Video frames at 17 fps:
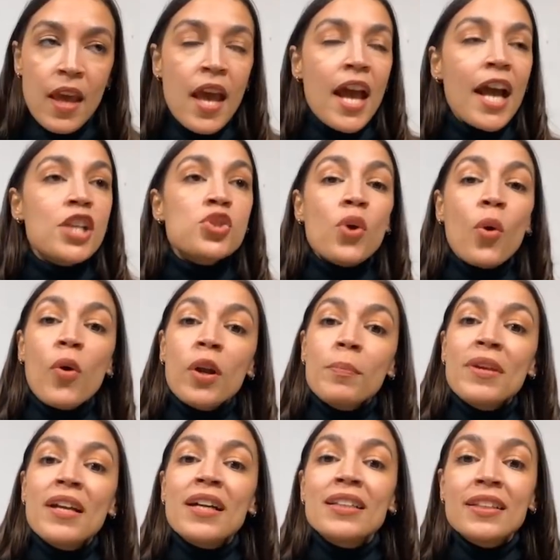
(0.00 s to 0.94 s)
And so I want to
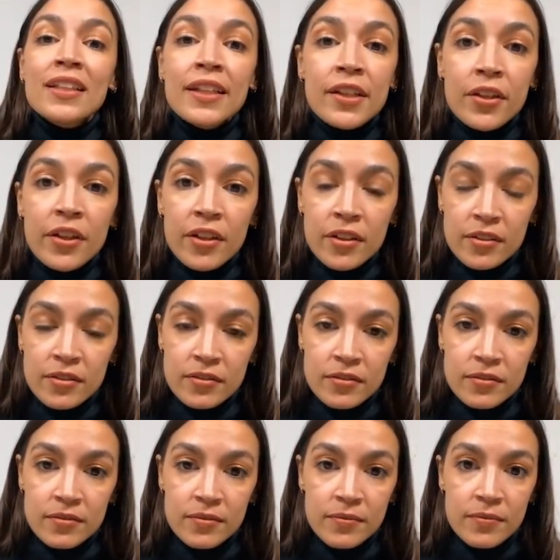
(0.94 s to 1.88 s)
be clear
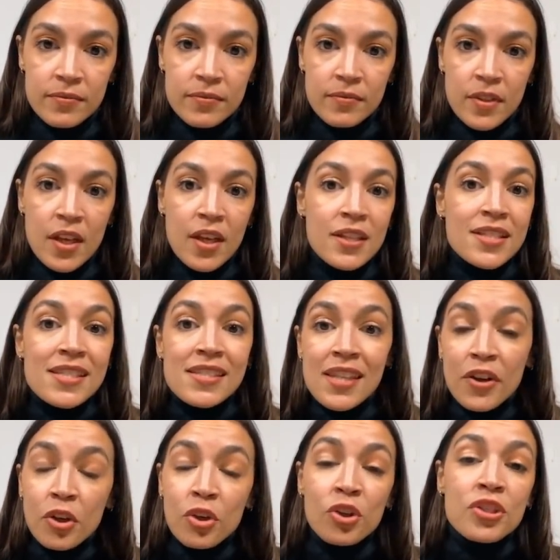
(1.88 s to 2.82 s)
to
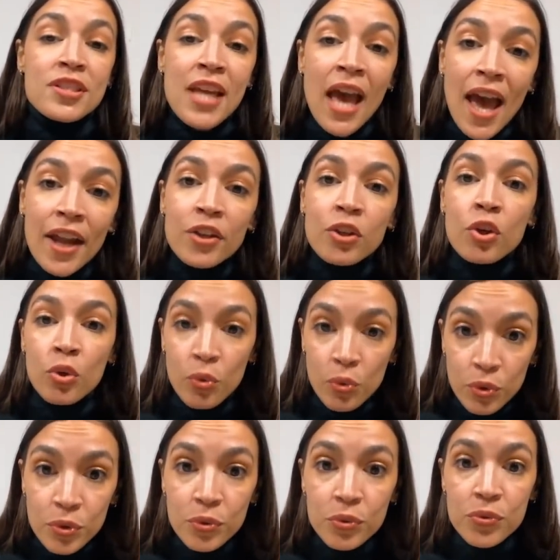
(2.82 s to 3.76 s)
Senator Ted
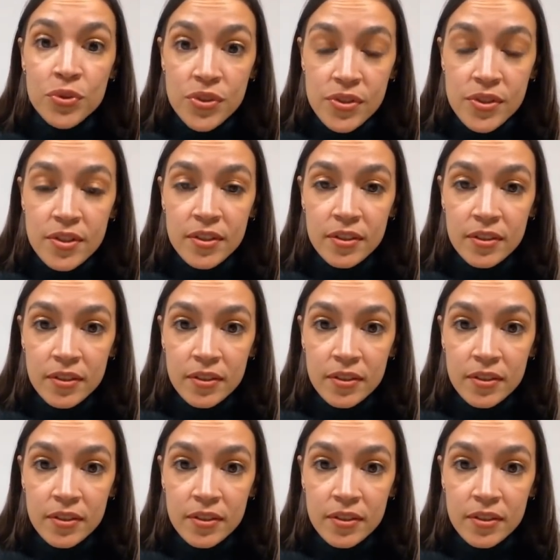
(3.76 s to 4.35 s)
Cruz.